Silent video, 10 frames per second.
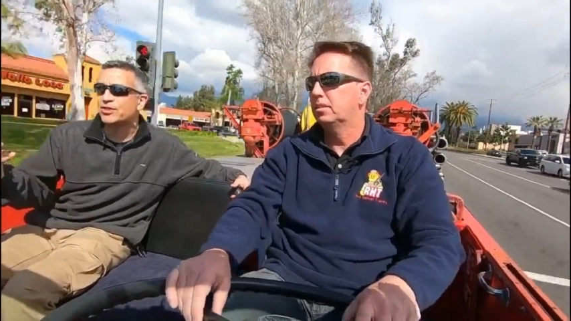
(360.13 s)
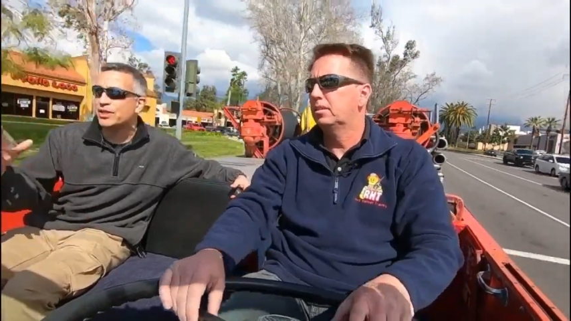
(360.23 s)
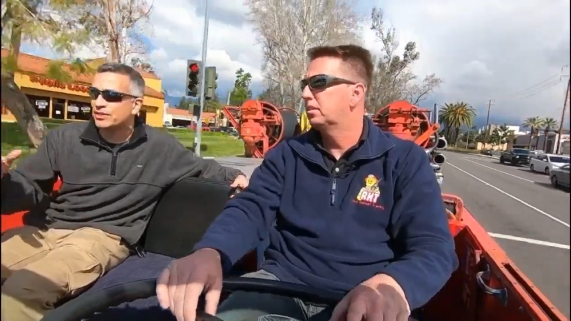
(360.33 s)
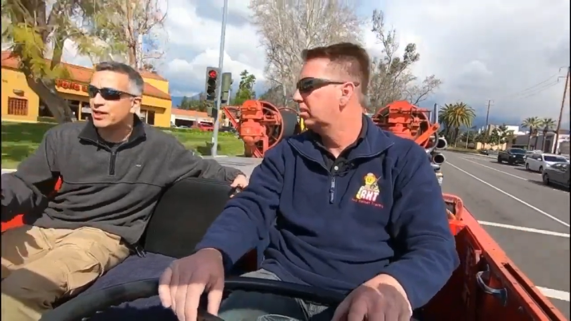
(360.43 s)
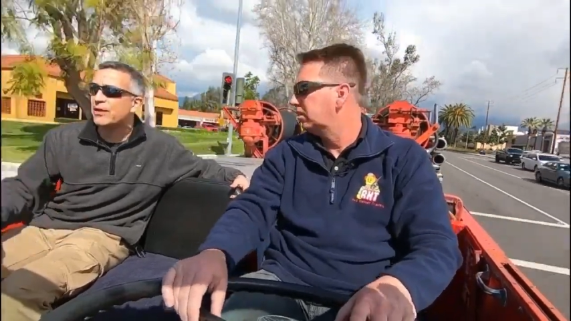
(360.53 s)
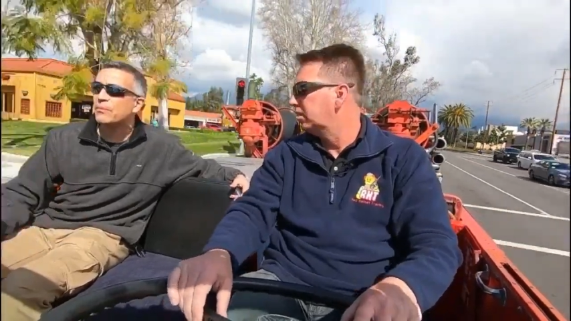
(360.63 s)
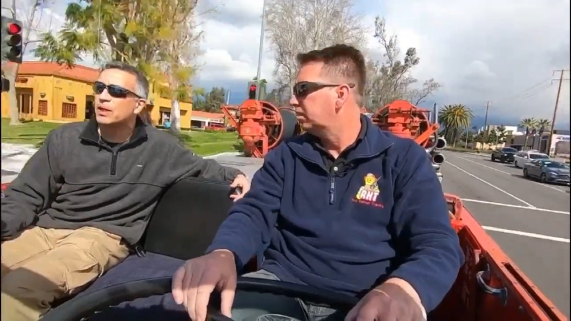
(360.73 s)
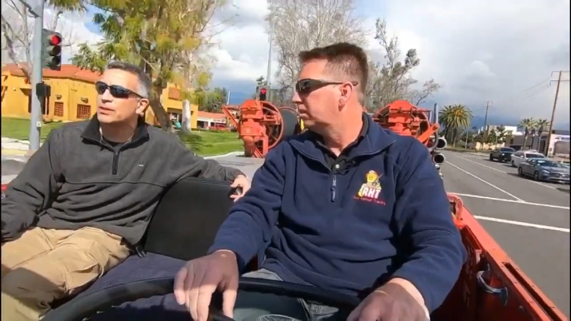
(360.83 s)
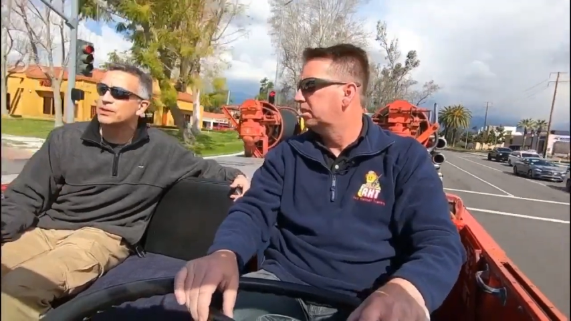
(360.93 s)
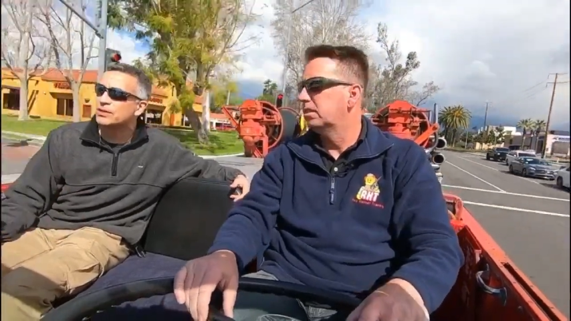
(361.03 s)
Speaker 1: six, eight
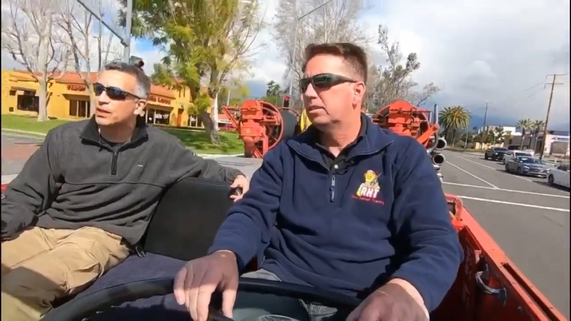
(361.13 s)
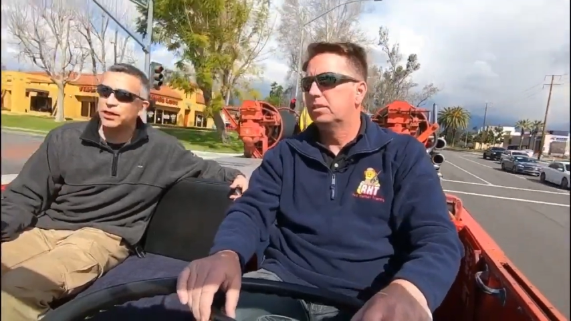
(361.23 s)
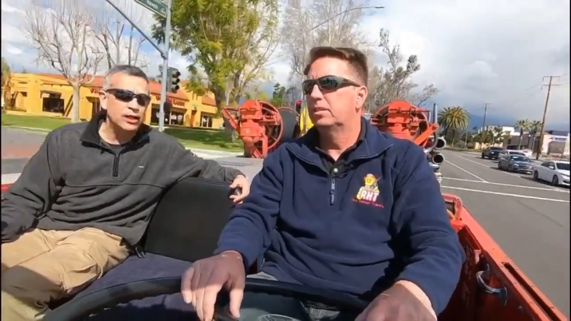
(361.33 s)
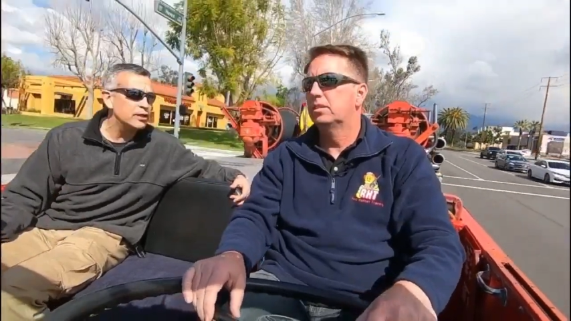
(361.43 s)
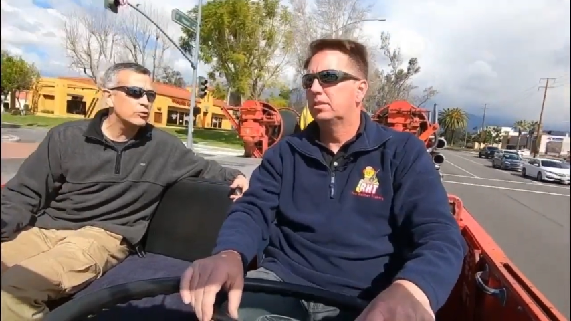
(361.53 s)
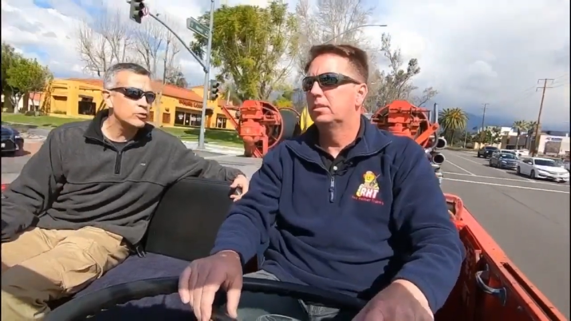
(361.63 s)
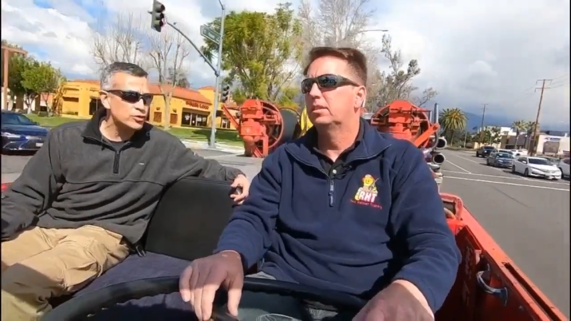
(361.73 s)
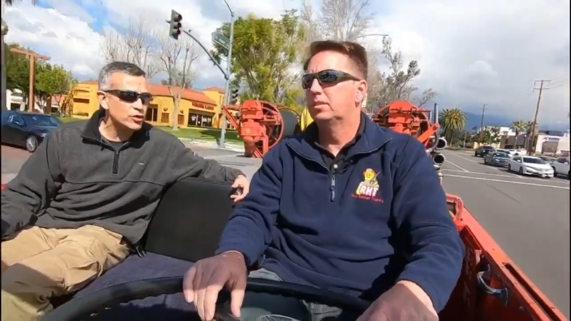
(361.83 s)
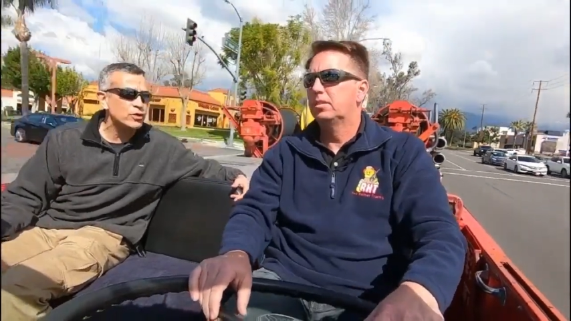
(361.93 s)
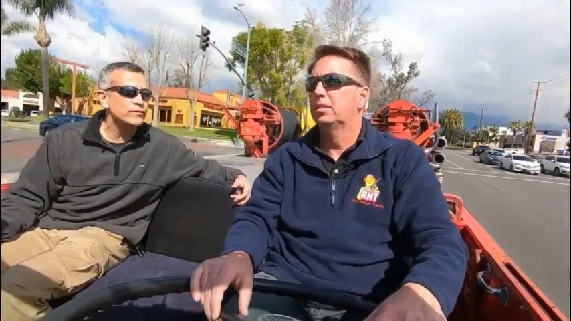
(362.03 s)
months uh, in the
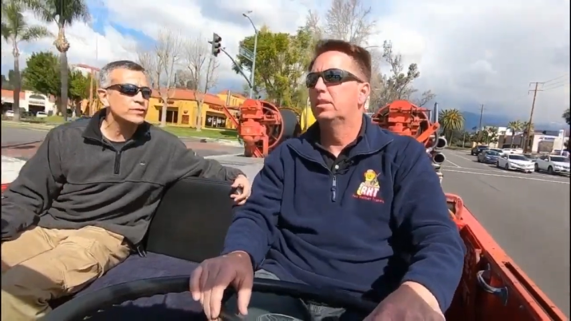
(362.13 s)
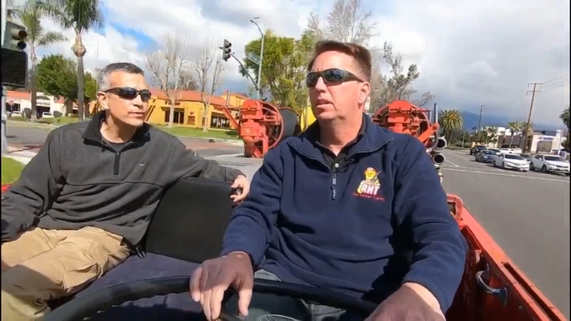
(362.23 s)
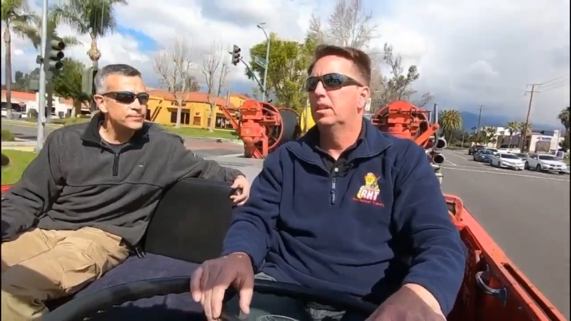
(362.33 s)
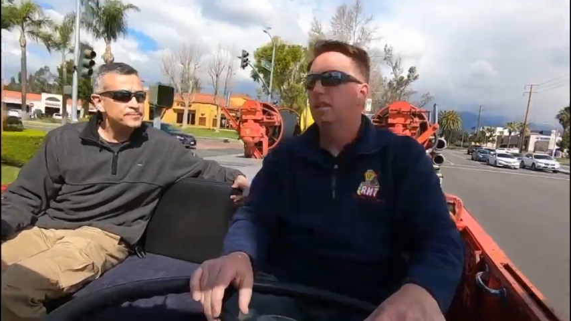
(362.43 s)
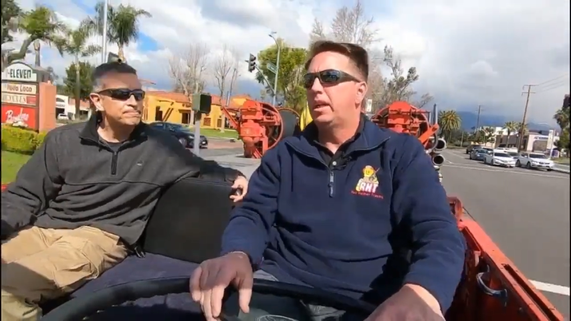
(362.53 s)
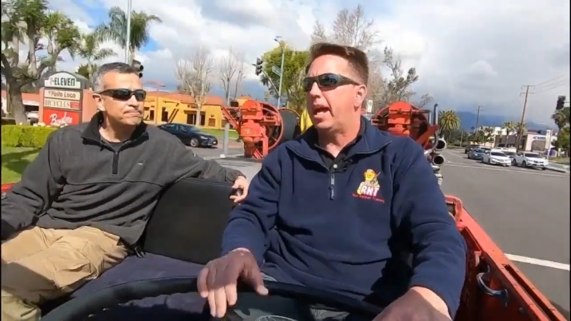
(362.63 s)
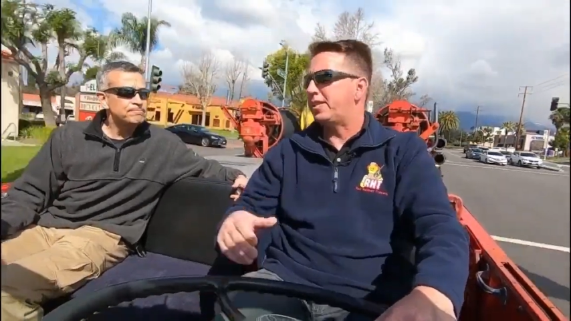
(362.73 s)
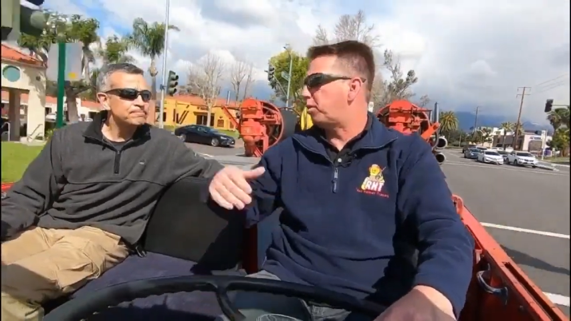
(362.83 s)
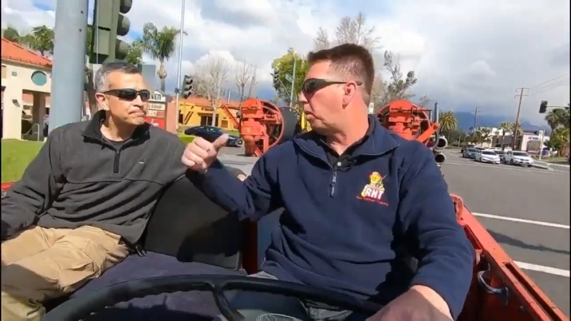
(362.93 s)
reserves. And to